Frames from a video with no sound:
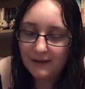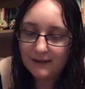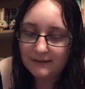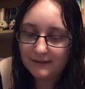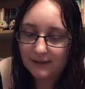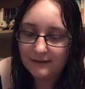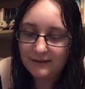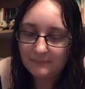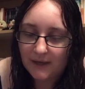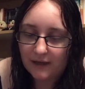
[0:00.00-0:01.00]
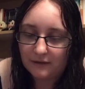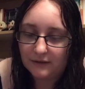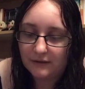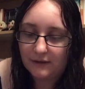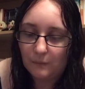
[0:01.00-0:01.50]
His sexy smile
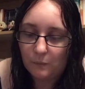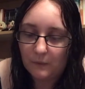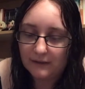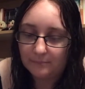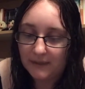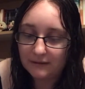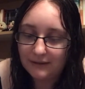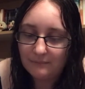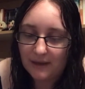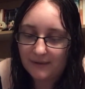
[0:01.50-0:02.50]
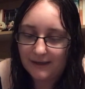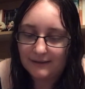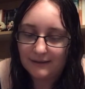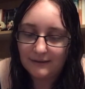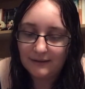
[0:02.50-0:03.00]
nearly melted my
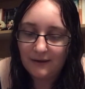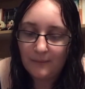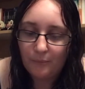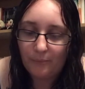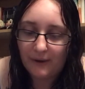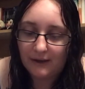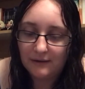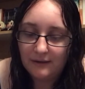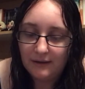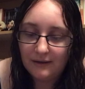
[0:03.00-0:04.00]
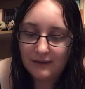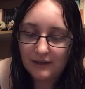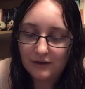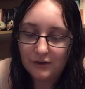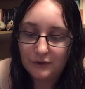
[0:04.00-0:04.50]
panties, but
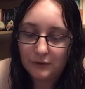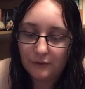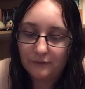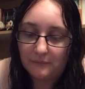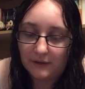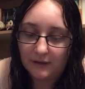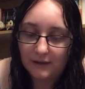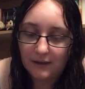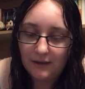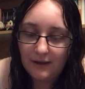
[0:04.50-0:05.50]
he looked so familiar.